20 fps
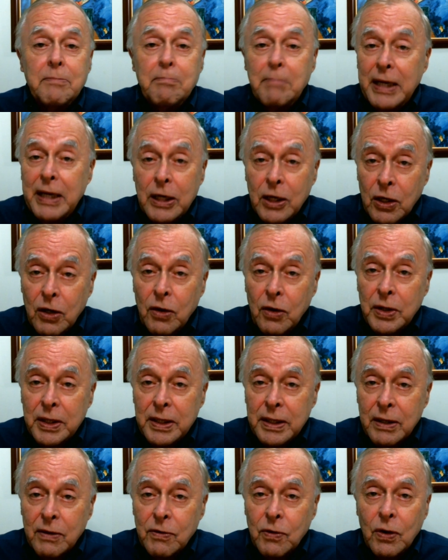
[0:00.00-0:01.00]
me
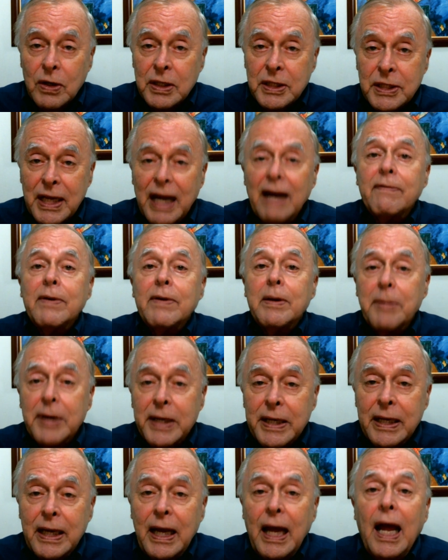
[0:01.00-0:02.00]
included, of course,
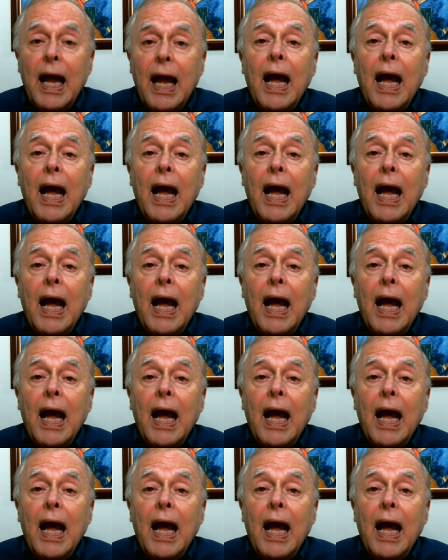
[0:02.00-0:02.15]
everybody.